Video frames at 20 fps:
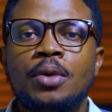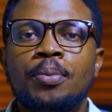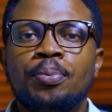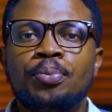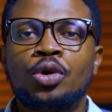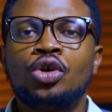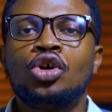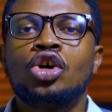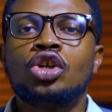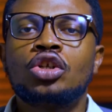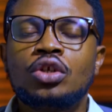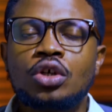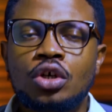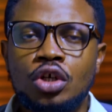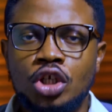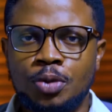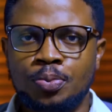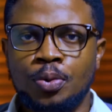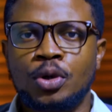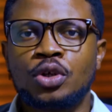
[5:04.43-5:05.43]

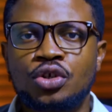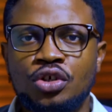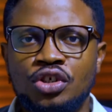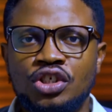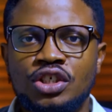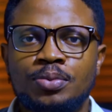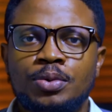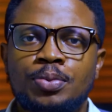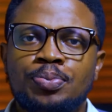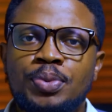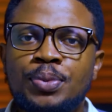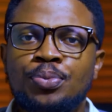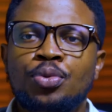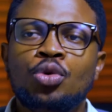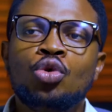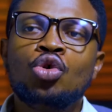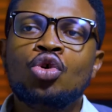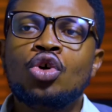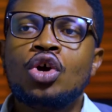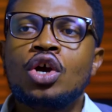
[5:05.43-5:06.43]
Product sponsorship.
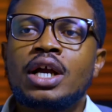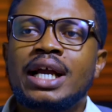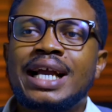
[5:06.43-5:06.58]
People